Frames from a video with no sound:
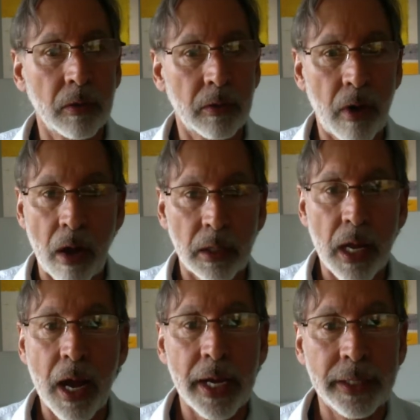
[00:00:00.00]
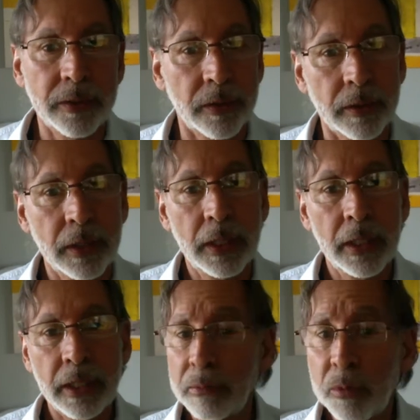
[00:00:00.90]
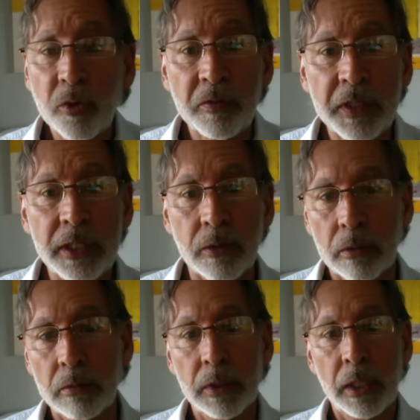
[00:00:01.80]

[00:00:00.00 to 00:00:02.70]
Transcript: or online or in a movie or